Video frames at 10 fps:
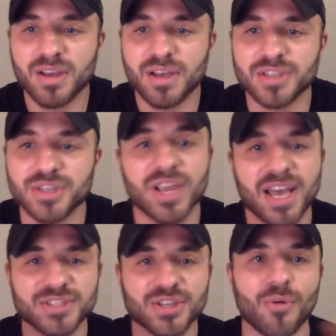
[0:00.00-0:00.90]

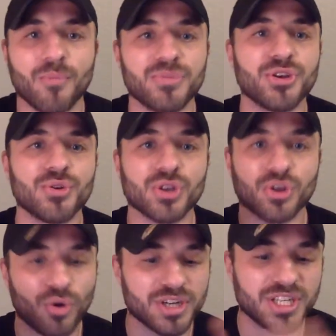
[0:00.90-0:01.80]
so do the
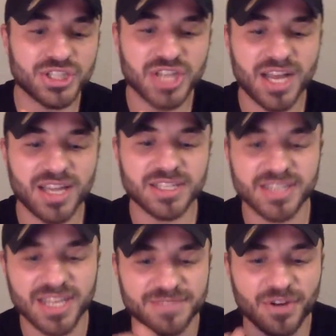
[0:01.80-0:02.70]
quarantine challenge.
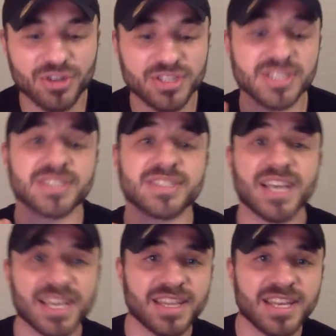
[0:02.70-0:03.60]
That's first.
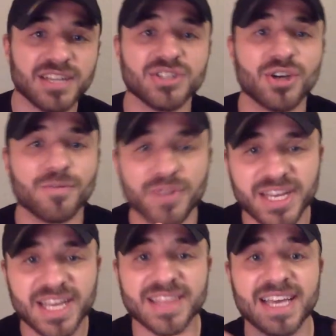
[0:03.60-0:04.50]
Secondly, don't
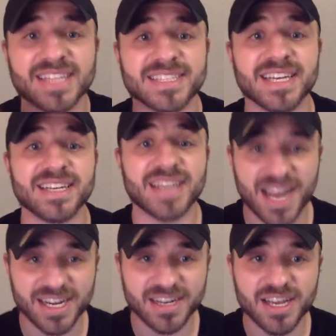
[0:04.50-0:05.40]
forget that
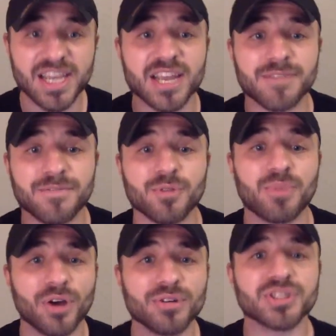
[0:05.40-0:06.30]
tonight, if you
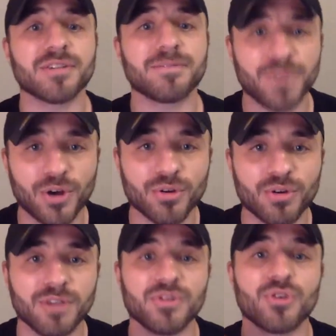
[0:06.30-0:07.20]
post a photo
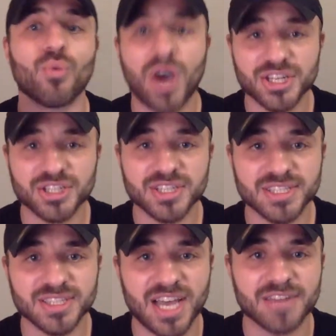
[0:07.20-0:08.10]
of you watching
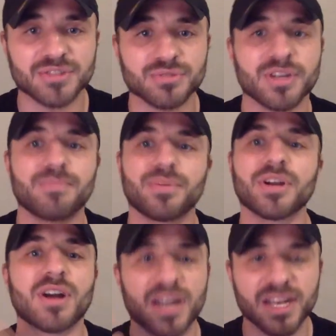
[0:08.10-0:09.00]
this live stream, put
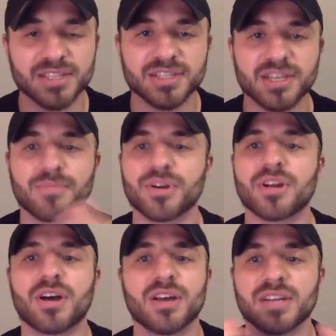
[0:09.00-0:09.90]
it on Insta, put
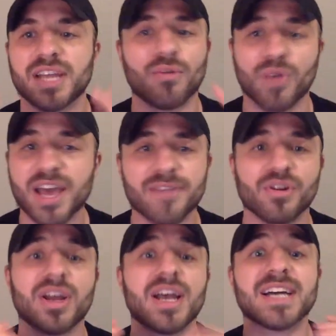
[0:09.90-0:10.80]
it on
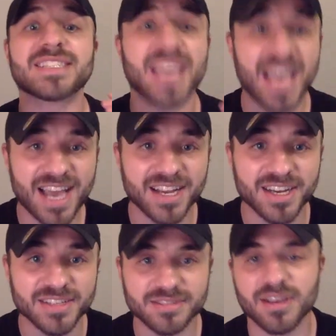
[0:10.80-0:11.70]
whatever, tag
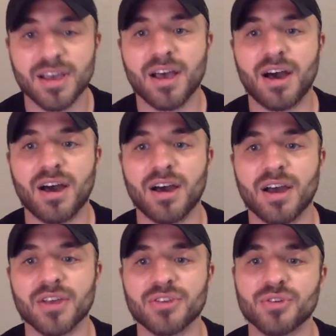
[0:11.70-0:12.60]
us,
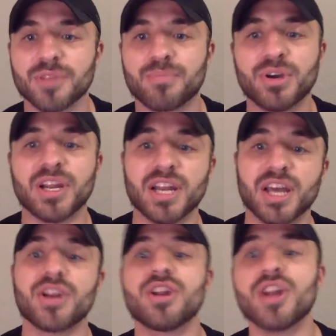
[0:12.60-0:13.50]
you'll get put in
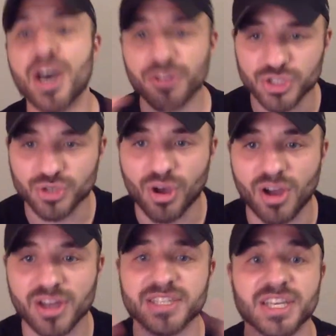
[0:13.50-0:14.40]
another
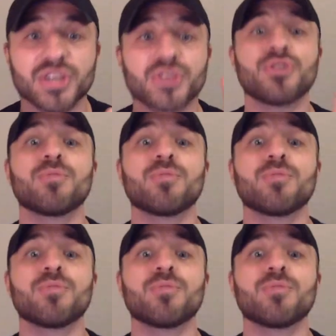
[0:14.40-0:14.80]
drawing to get